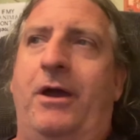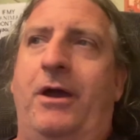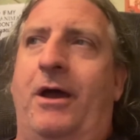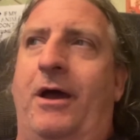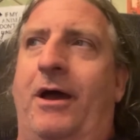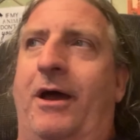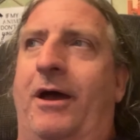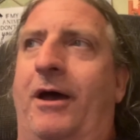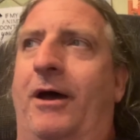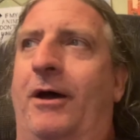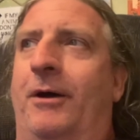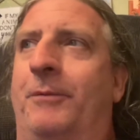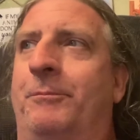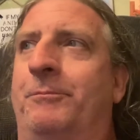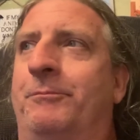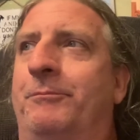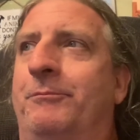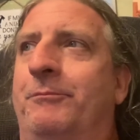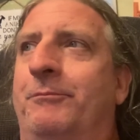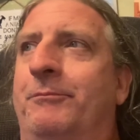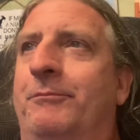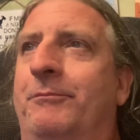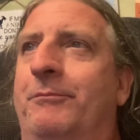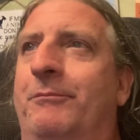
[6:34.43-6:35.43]
Um,
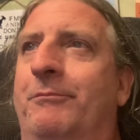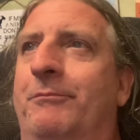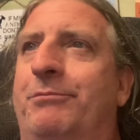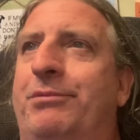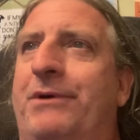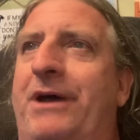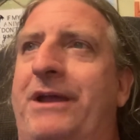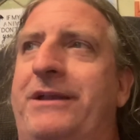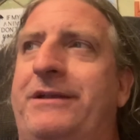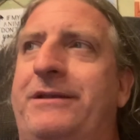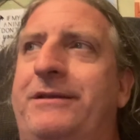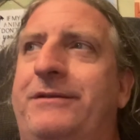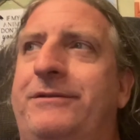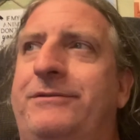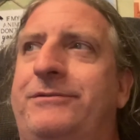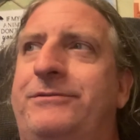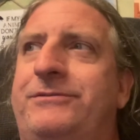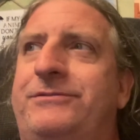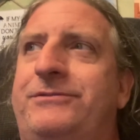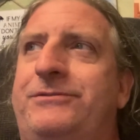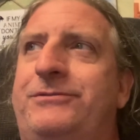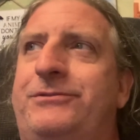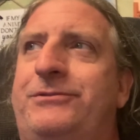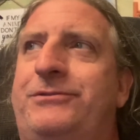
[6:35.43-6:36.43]
but
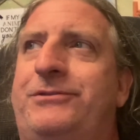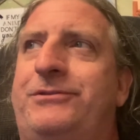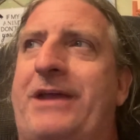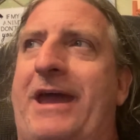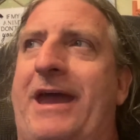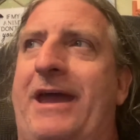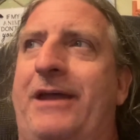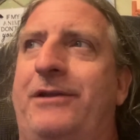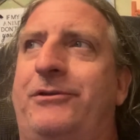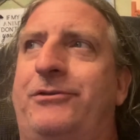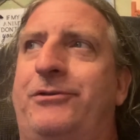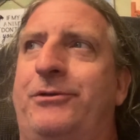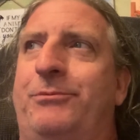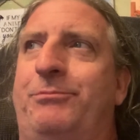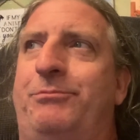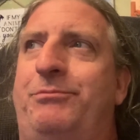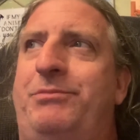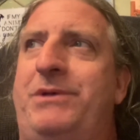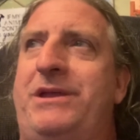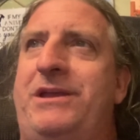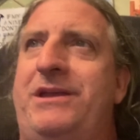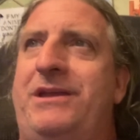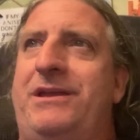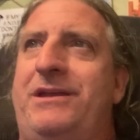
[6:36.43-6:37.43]
to, to
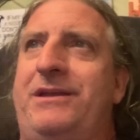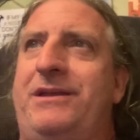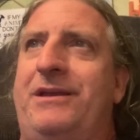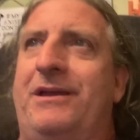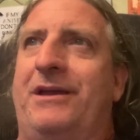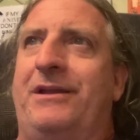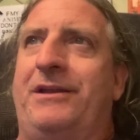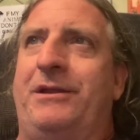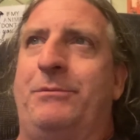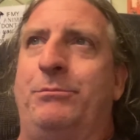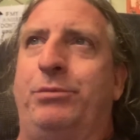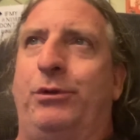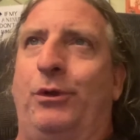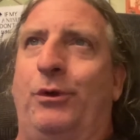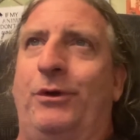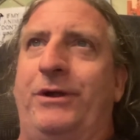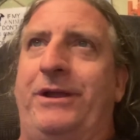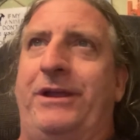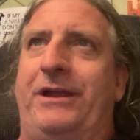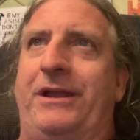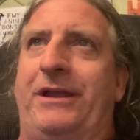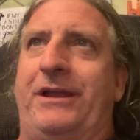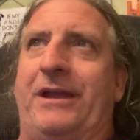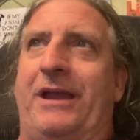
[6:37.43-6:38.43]
be an
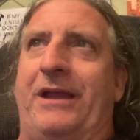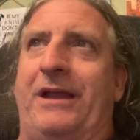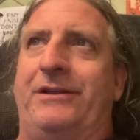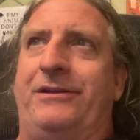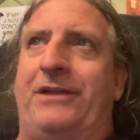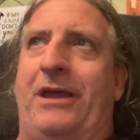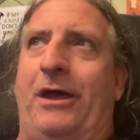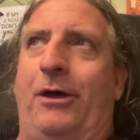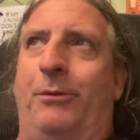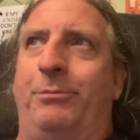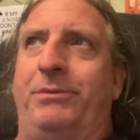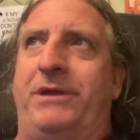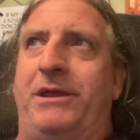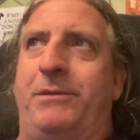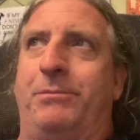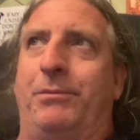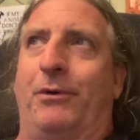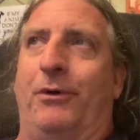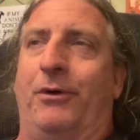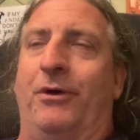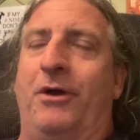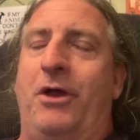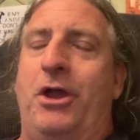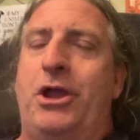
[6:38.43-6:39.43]
employee and tell
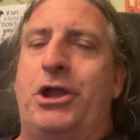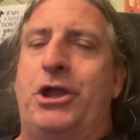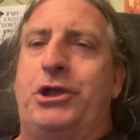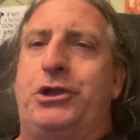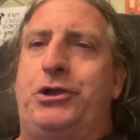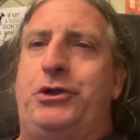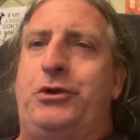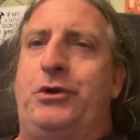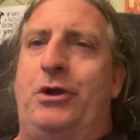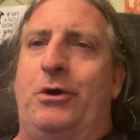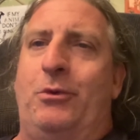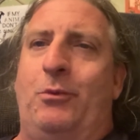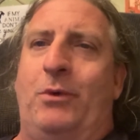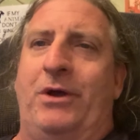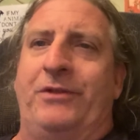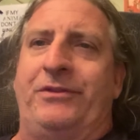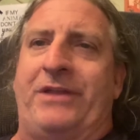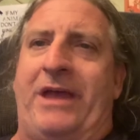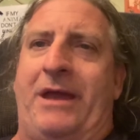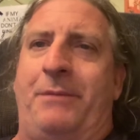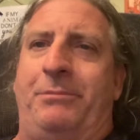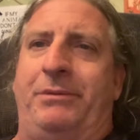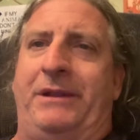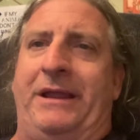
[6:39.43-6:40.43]
people, you don't want
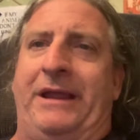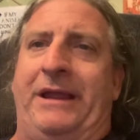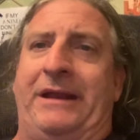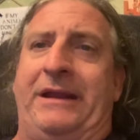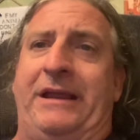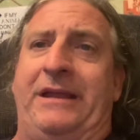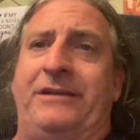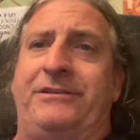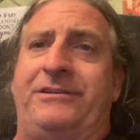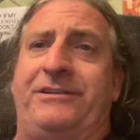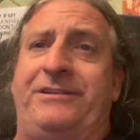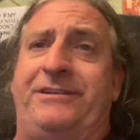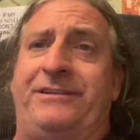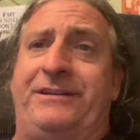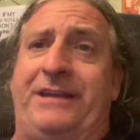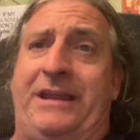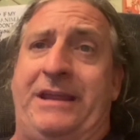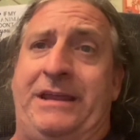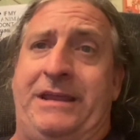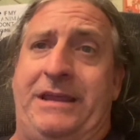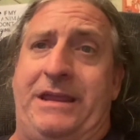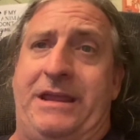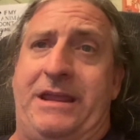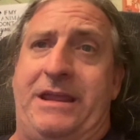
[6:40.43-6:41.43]
that plant. It's
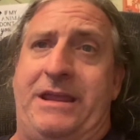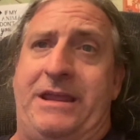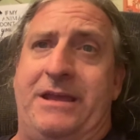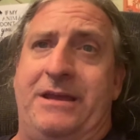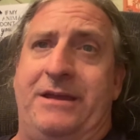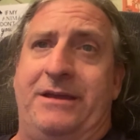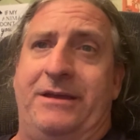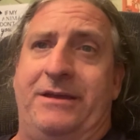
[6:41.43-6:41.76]
stinky.